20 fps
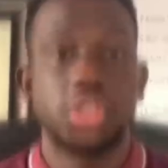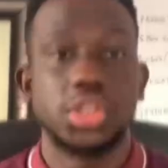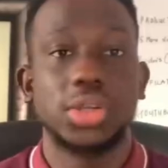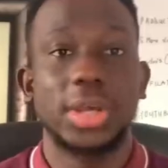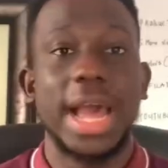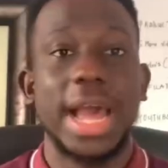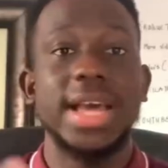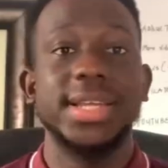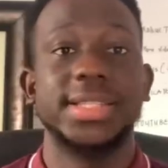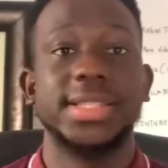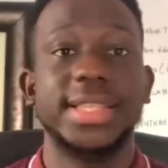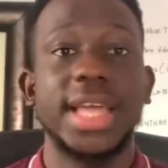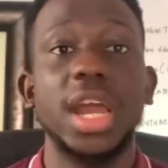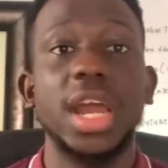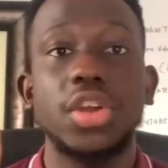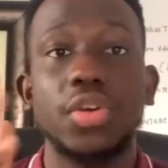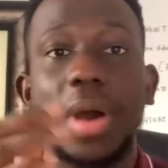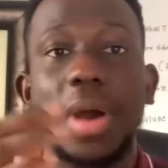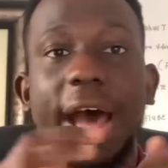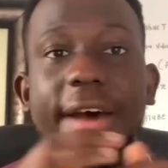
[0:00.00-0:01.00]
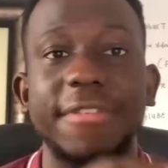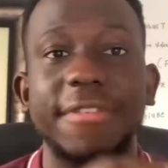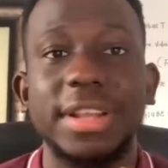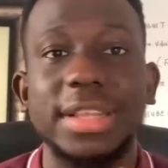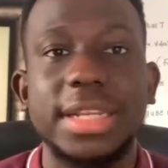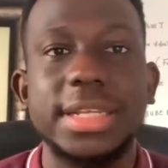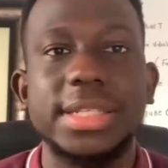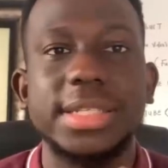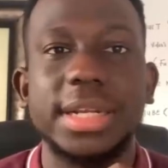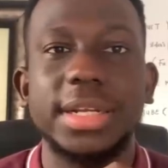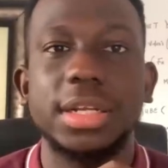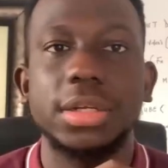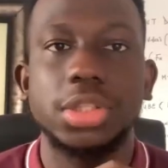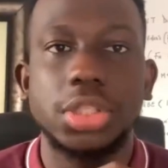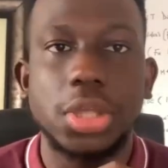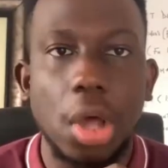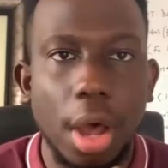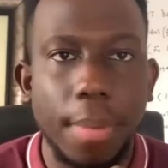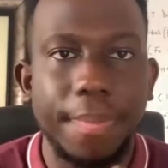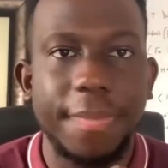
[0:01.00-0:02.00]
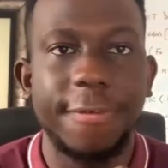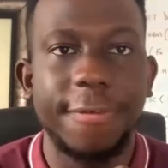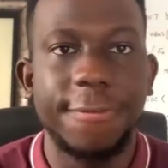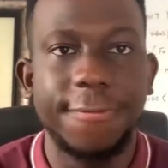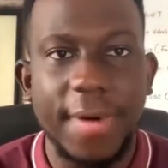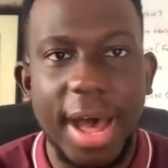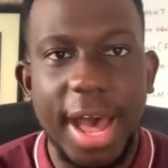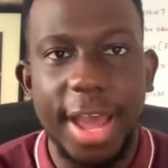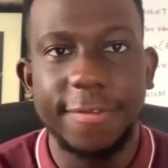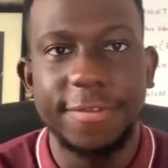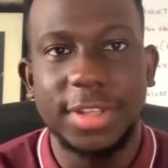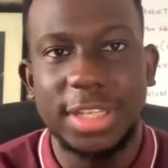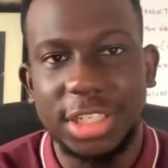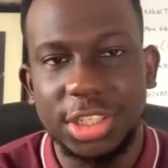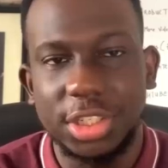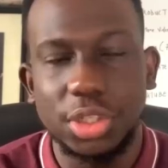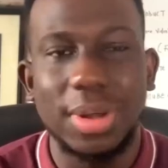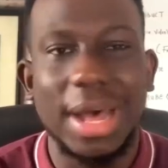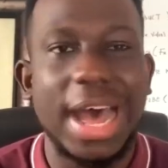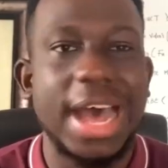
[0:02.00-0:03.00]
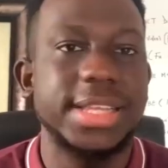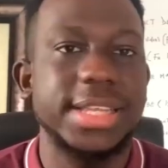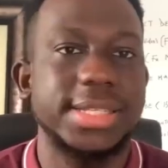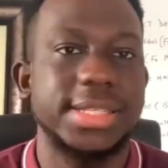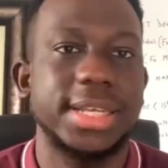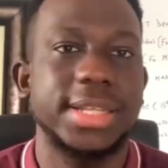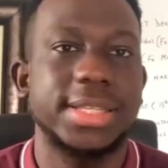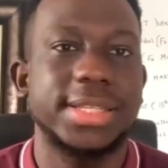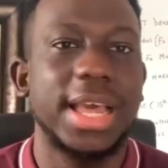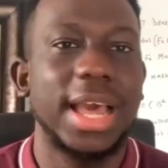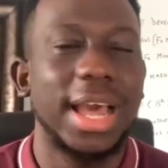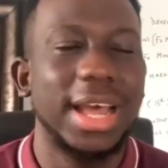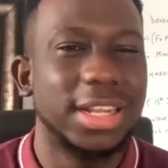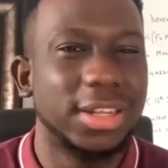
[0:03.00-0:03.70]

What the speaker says: So guys, there you have it. These are the top five digital assets,